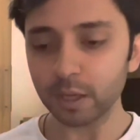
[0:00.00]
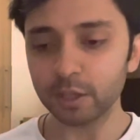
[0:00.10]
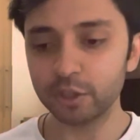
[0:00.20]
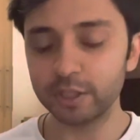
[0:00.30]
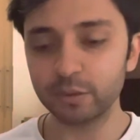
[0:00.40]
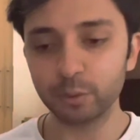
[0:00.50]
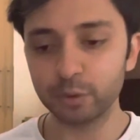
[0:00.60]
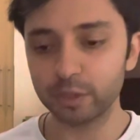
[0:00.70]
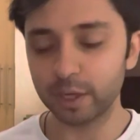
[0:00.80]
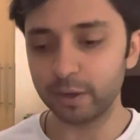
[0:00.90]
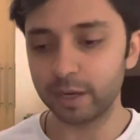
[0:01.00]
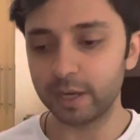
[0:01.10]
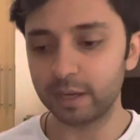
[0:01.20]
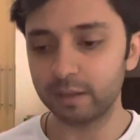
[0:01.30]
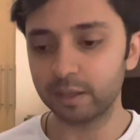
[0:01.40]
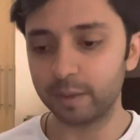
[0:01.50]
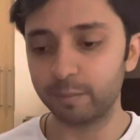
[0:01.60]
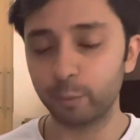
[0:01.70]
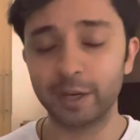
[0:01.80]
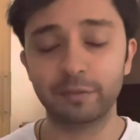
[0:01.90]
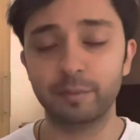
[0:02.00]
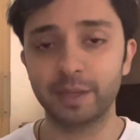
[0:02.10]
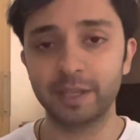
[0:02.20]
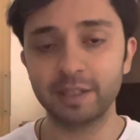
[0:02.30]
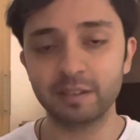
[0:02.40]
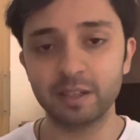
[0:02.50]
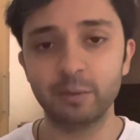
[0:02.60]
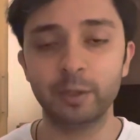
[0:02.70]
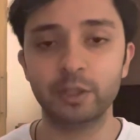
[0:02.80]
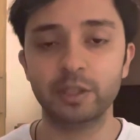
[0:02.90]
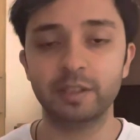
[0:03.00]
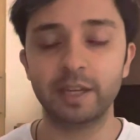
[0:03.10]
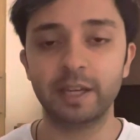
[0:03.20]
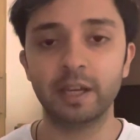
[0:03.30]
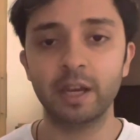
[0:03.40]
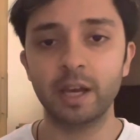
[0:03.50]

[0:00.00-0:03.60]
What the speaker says: She's also worked for McKinsey, which is a